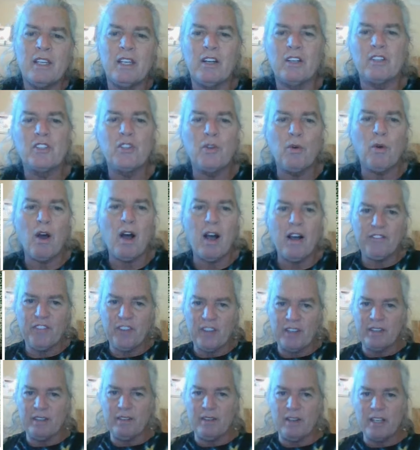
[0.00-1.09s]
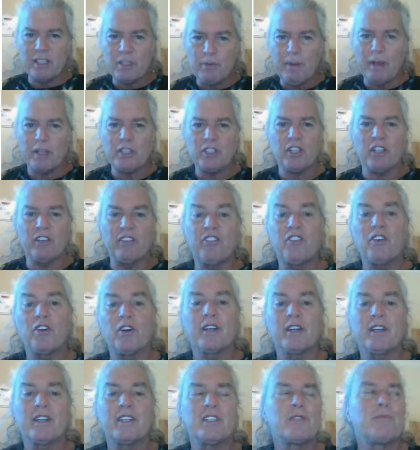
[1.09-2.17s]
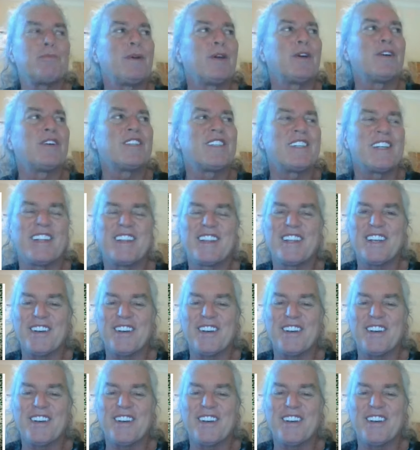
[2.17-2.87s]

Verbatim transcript: You know, too often, especially for conspiracy